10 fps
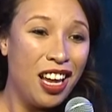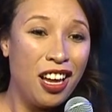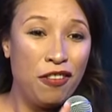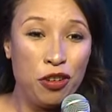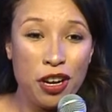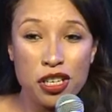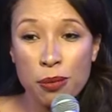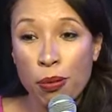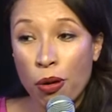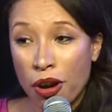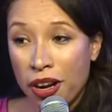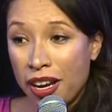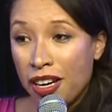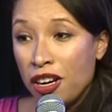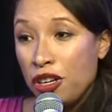If you get
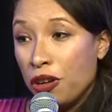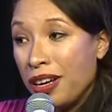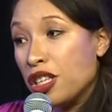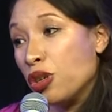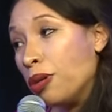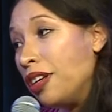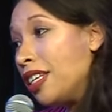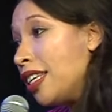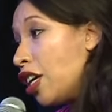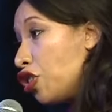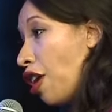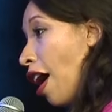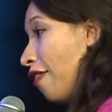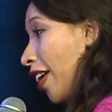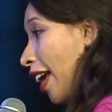deported, you'll get sold into sex
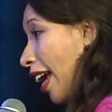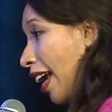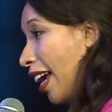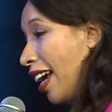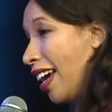trafficking.